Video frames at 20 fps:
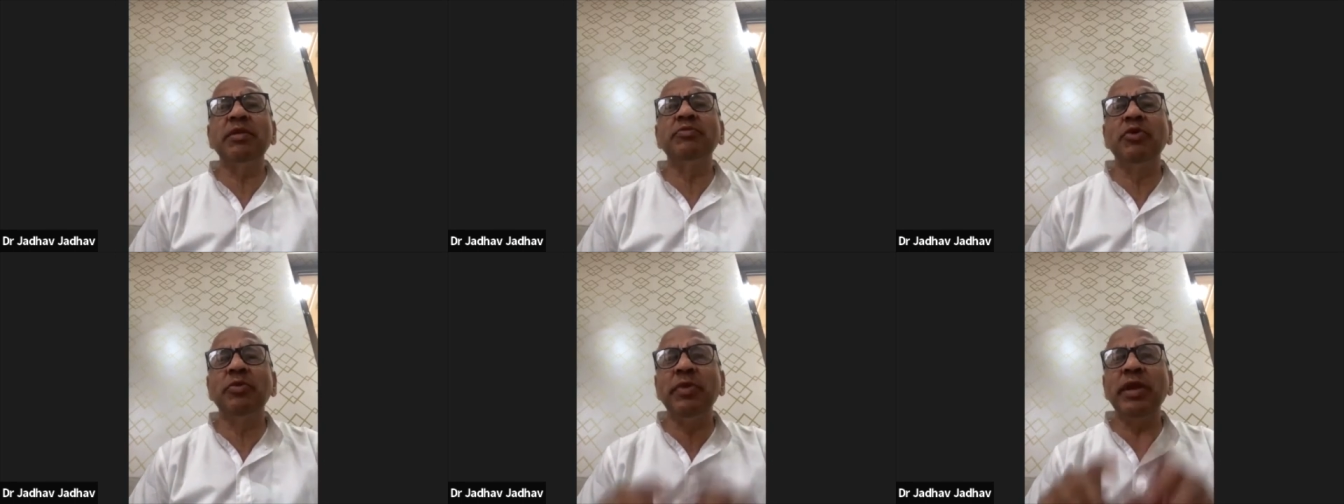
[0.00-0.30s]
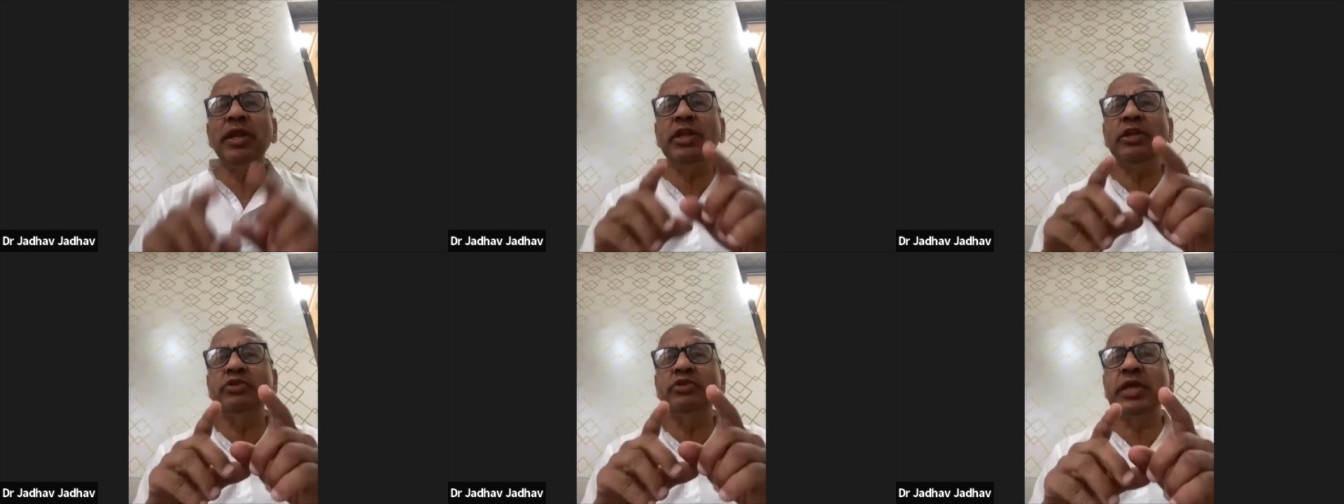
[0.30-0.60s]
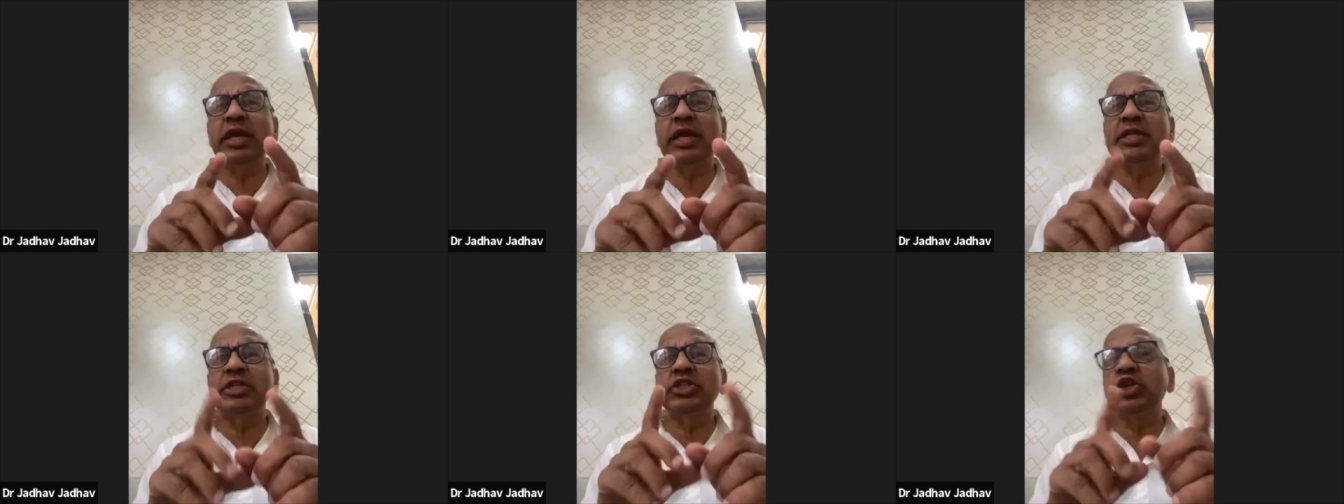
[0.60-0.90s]
Moment you
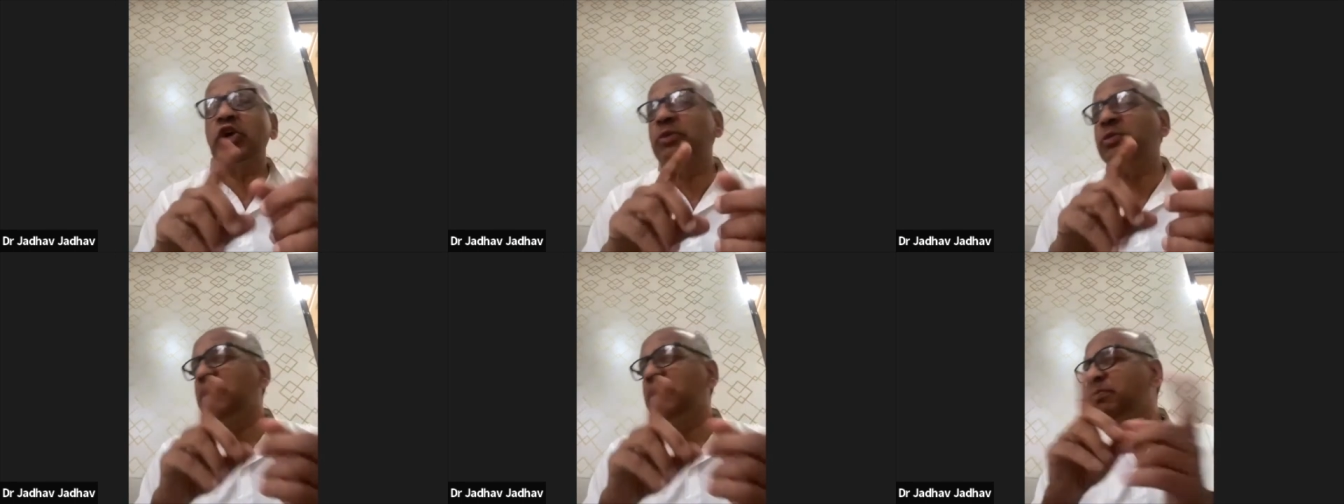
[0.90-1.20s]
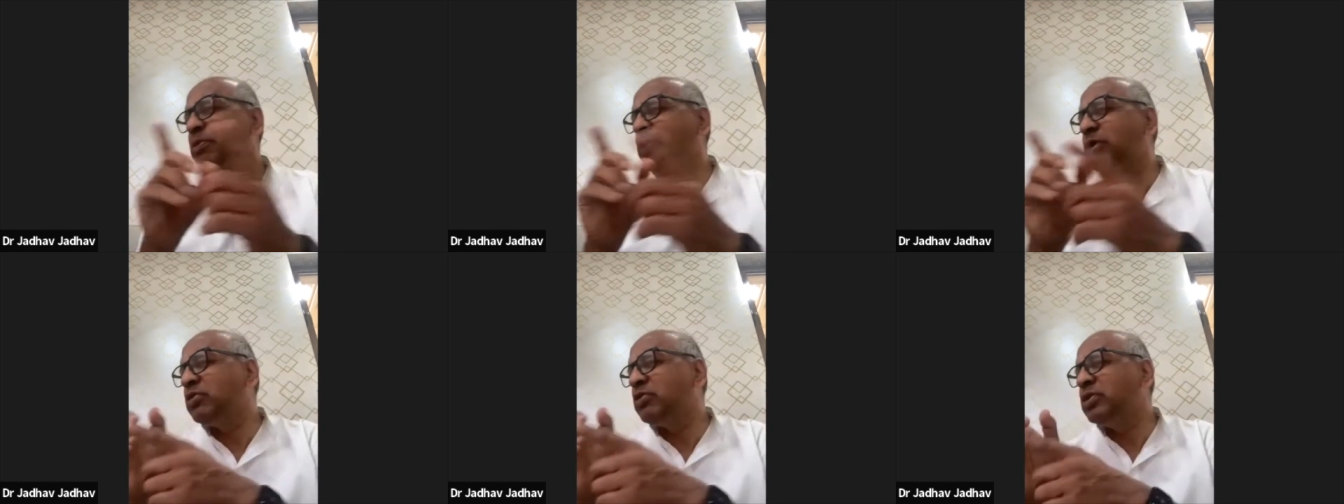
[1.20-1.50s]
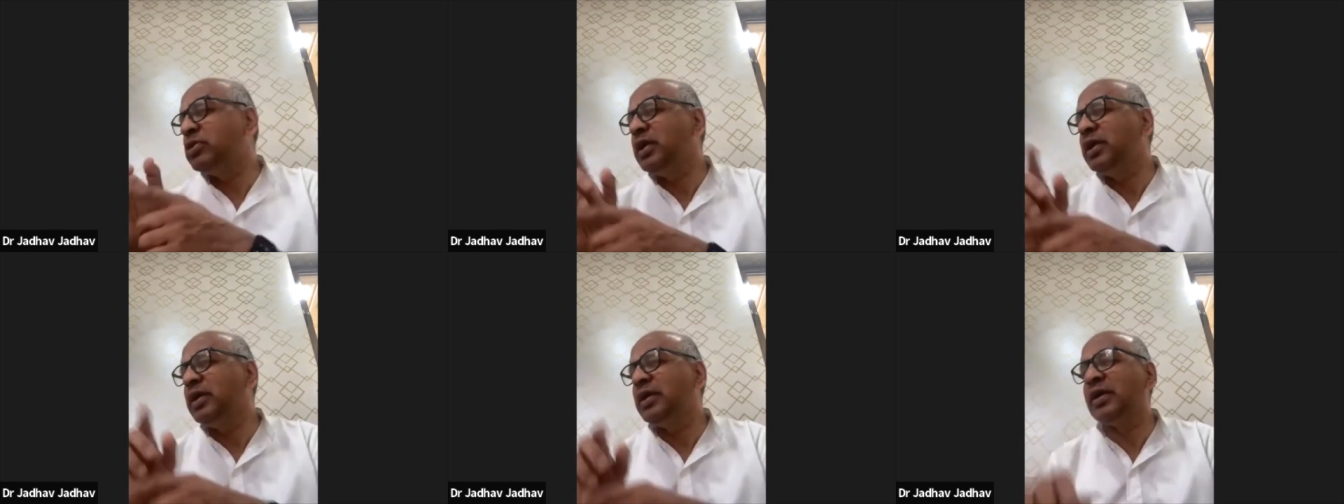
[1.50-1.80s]
say enjoyable
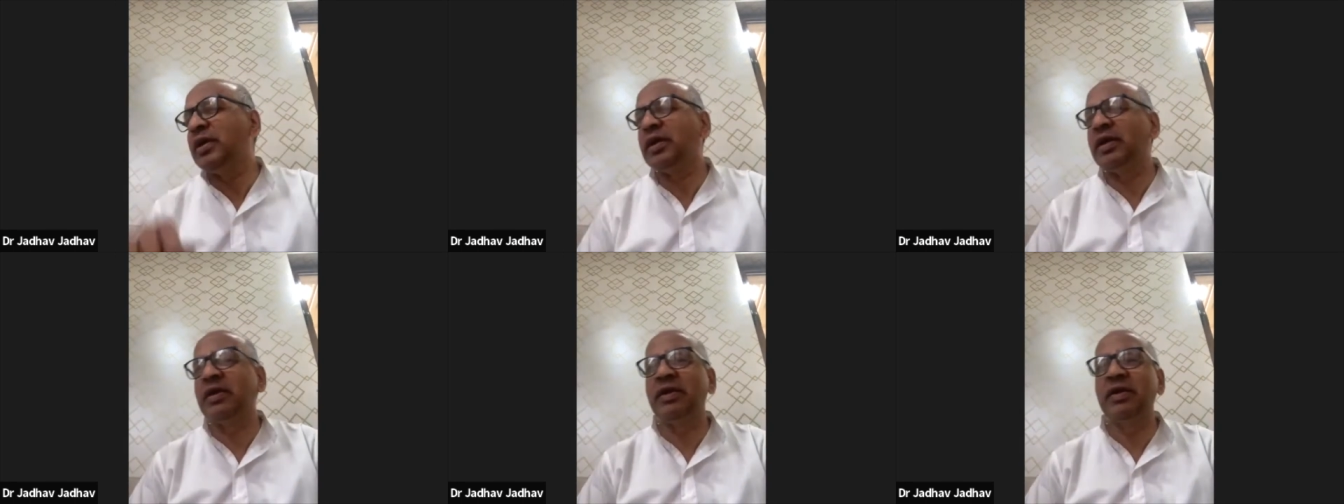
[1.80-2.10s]
Prakruti,